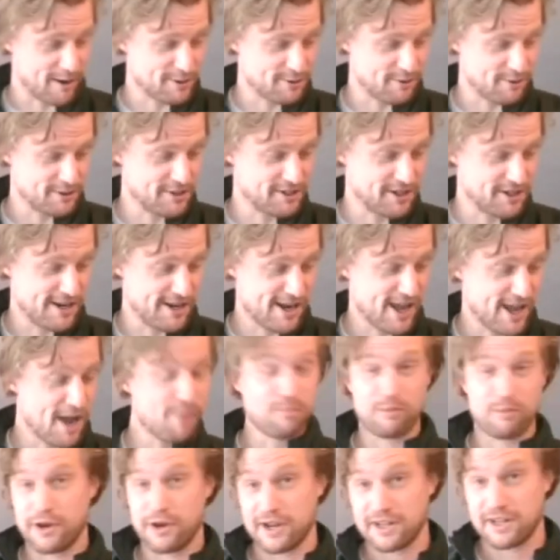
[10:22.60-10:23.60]
source did
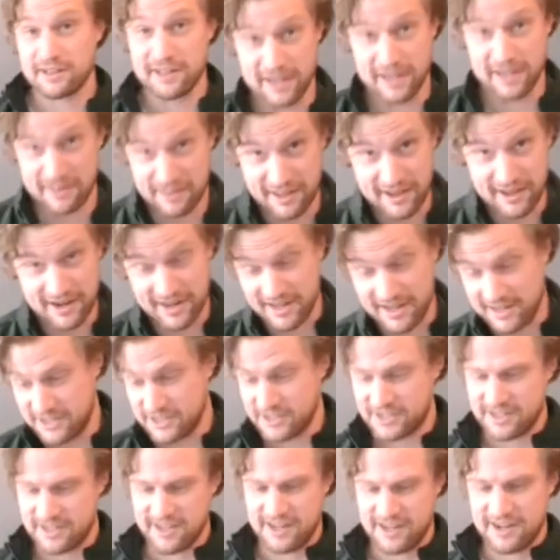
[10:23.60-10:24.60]
not break like I thought it had
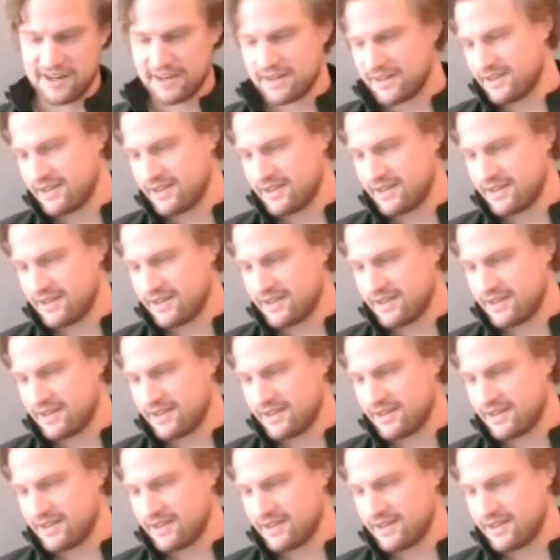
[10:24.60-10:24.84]
just done.